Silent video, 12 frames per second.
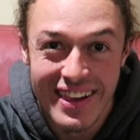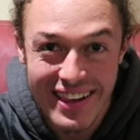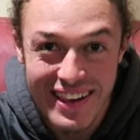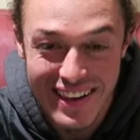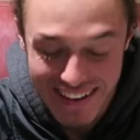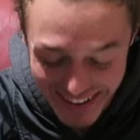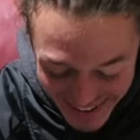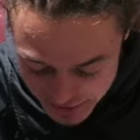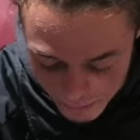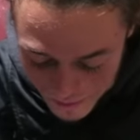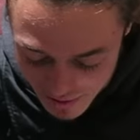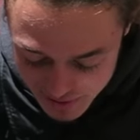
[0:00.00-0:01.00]
That's great.
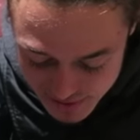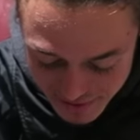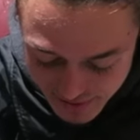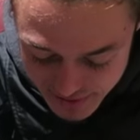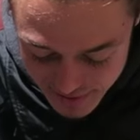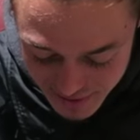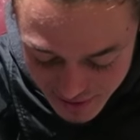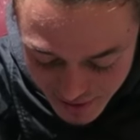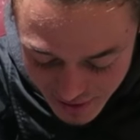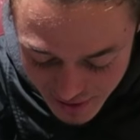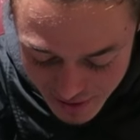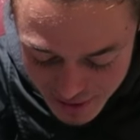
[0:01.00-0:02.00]
Expensive.
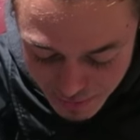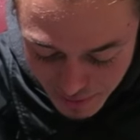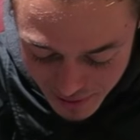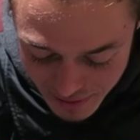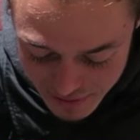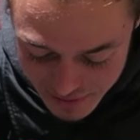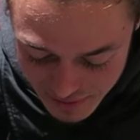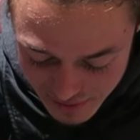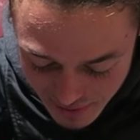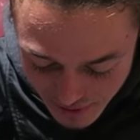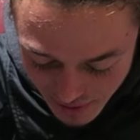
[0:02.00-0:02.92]
Expensive.